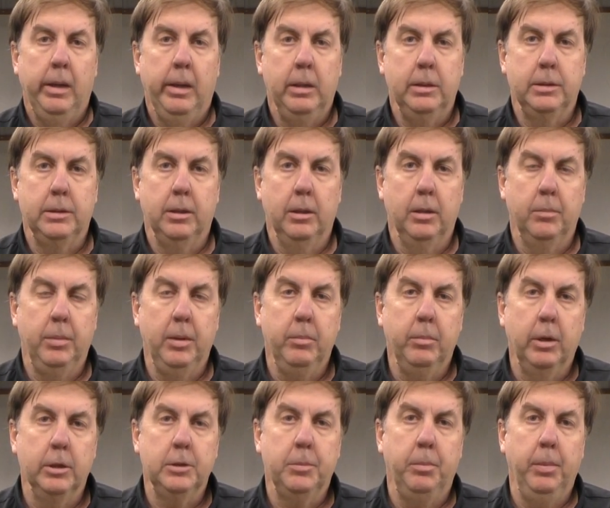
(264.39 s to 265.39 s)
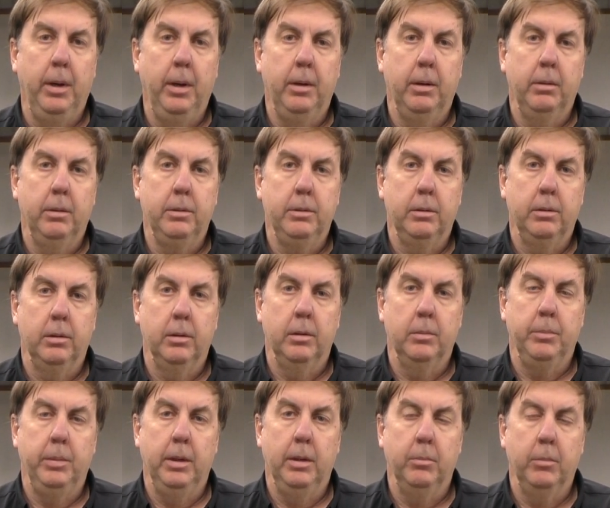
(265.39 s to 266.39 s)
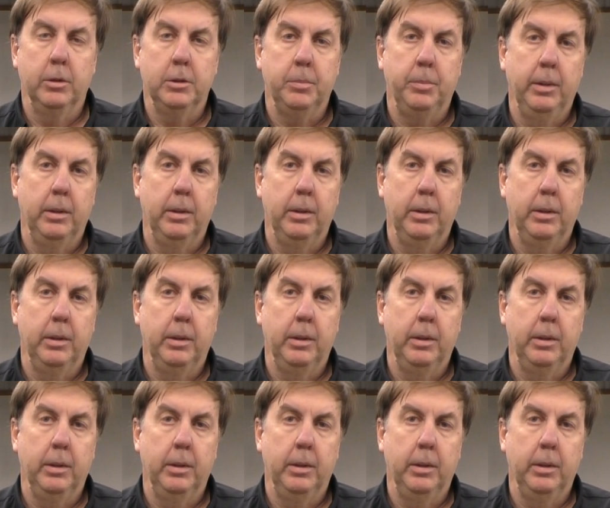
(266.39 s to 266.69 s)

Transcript: is going to be much better, and you're going to be in much